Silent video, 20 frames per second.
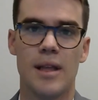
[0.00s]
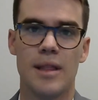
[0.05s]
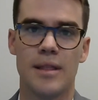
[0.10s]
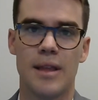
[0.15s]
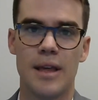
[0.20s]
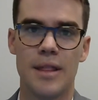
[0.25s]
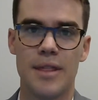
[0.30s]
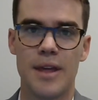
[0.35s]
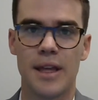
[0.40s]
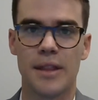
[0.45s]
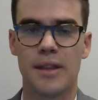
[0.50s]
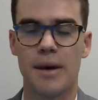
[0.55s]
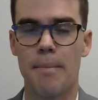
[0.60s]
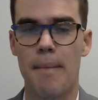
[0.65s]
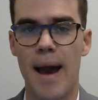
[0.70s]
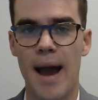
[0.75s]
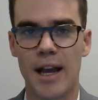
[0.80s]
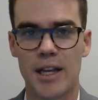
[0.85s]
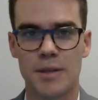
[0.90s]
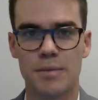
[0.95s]
they think the
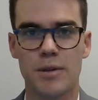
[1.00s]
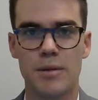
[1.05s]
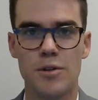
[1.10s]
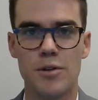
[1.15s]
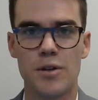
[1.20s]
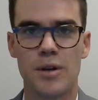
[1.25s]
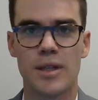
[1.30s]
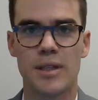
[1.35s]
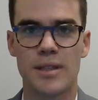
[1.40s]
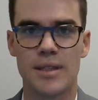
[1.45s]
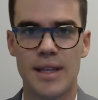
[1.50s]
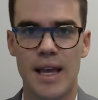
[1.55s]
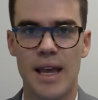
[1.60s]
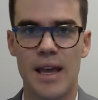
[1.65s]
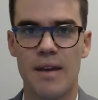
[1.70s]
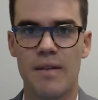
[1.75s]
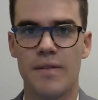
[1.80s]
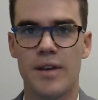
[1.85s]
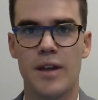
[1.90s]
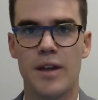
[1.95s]
maximum you can
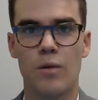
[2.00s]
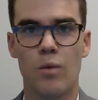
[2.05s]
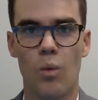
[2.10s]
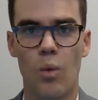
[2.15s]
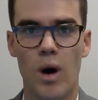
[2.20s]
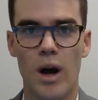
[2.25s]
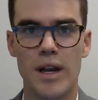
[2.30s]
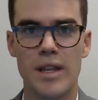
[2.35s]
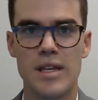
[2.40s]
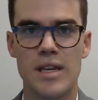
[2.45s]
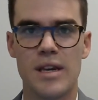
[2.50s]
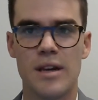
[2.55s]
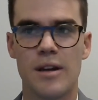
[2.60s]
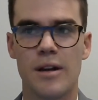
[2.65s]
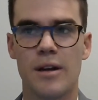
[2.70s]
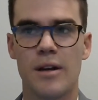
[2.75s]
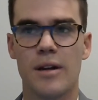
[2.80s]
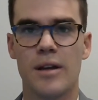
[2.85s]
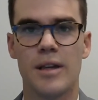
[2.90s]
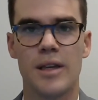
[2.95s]
save in 1
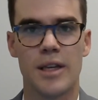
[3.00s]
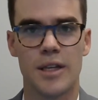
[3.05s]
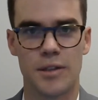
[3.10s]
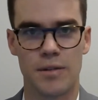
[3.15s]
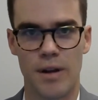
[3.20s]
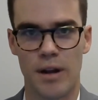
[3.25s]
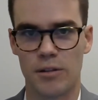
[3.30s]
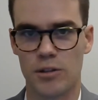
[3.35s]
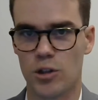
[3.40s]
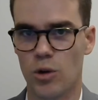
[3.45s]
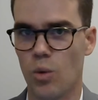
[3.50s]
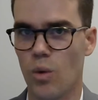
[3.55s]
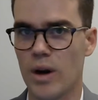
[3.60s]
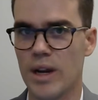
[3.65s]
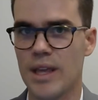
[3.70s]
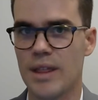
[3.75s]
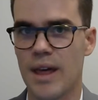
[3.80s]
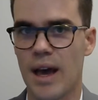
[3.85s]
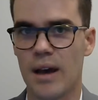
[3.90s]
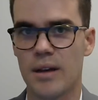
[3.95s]
year is around
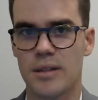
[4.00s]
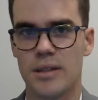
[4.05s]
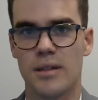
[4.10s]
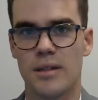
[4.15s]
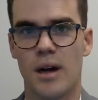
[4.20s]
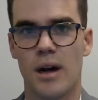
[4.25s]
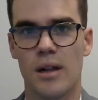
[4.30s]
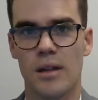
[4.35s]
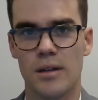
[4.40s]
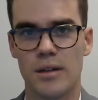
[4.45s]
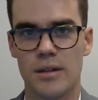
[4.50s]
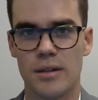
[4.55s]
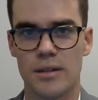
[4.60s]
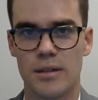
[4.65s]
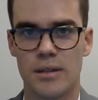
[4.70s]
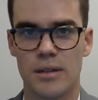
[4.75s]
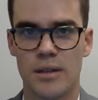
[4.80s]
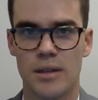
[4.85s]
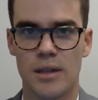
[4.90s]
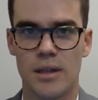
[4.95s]

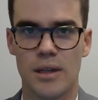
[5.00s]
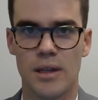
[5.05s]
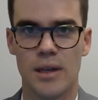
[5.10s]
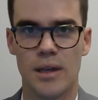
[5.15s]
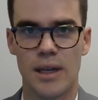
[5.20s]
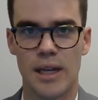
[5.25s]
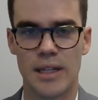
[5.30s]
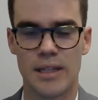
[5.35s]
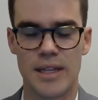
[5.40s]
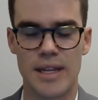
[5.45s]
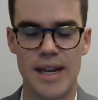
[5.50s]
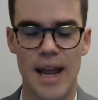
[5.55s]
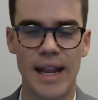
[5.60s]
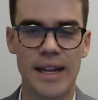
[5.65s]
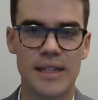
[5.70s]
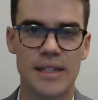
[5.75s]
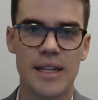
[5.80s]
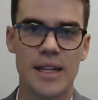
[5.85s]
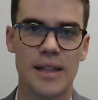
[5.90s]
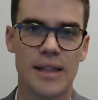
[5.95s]
$20,000. It's
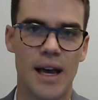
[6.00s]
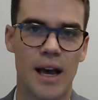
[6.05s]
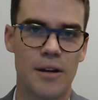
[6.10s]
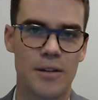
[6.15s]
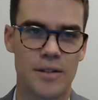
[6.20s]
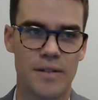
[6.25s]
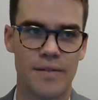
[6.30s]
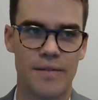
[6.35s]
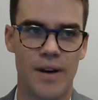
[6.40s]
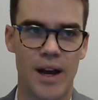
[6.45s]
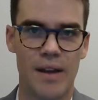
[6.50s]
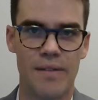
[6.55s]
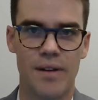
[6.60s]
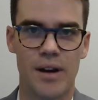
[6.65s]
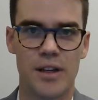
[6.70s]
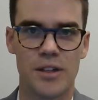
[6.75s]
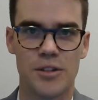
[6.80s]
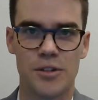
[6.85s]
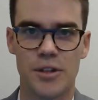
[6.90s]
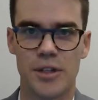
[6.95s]

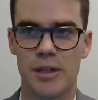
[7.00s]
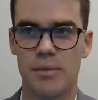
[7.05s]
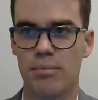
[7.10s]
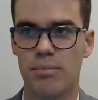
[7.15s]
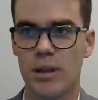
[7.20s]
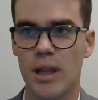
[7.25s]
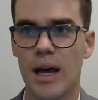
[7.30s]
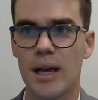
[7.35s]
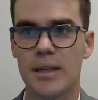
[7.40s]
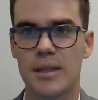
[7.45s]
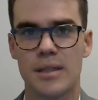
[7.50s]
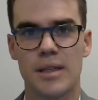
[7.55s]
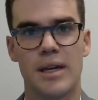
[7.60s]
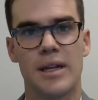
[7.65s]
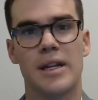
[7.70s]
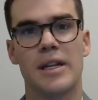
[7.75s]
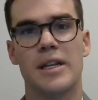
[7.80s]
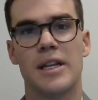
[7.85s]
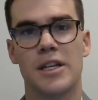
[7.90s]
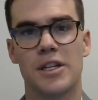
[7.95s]
$19,500 plus
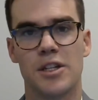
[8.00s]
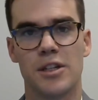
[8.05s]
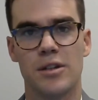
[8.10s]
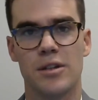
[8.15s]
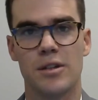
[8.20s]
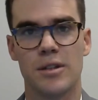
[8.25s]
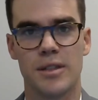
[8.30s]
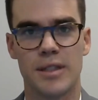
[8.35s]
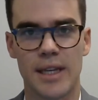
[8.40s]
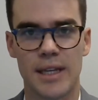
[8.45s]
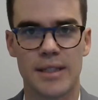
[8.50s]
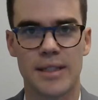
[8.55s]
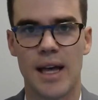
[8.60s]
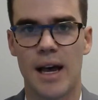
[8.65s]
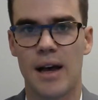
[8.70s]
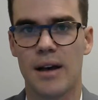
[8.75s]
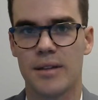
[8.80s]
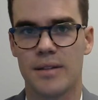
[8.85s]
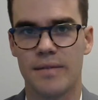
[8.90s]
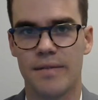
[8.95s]
an additional
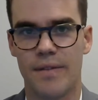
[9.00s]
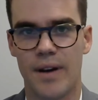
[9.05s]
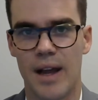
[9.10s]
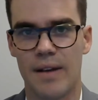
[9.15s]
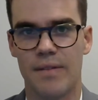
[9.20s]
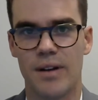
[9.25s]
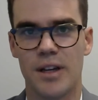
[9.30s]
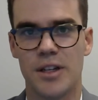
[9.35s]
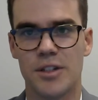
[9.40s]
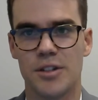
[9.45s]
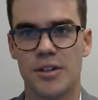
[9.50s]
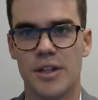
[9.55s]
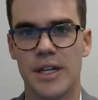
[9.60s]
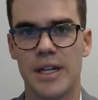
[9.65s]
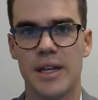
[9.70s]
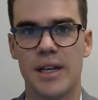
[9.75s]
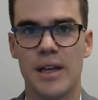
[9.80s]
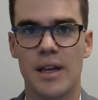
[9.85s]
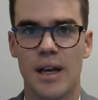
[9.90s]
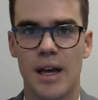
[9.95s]

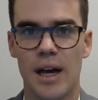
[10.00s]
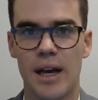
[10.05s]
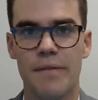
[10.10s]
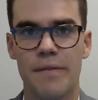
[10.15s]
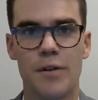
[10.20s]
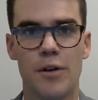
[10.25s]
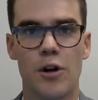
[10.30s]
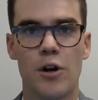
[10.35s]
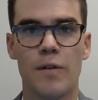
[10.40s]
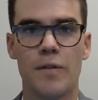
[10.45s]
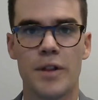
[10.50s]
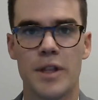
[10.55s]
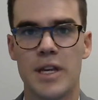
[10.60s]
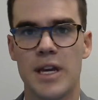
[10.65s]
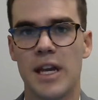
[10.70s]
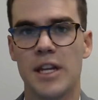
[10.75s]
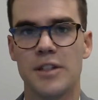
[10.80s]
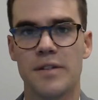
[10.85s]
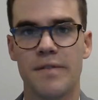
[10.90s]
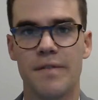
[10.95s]
$6,500 if you're over
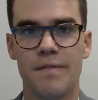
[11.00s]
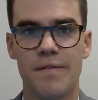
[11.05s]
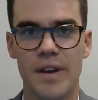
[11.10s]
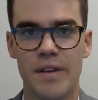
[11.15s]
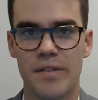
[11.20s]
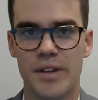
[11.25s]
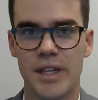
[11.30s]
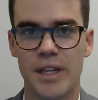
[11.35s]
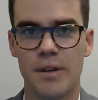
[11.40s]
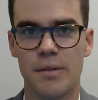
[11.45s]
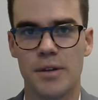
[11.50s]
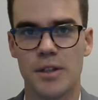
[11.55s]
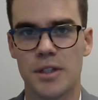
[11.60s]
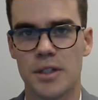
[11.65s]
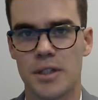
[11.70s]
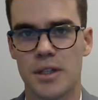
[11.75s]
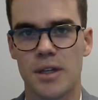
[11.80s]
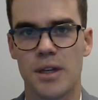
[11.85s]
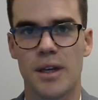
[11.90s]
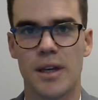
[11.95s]
the age of 50, which
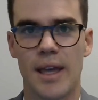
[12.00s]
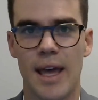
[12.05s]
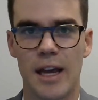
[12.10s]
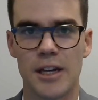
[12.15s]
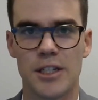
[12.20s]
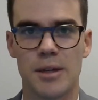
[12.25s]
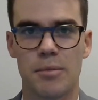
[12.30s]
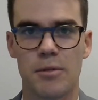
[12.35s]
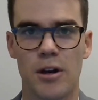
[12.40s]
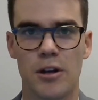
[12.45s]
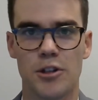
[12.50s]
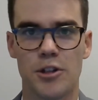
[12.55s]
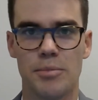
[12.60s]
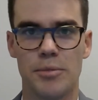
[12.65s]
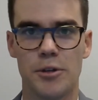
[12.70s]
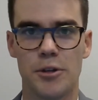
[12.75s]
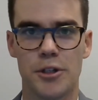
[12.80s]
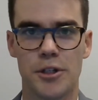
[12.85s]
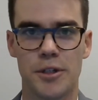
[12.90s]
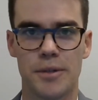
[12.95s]
is a catch-up
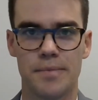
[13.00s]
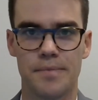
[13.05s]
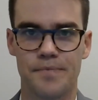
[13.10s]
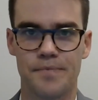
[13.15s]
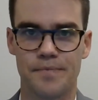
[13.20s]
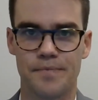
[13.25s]
contribution.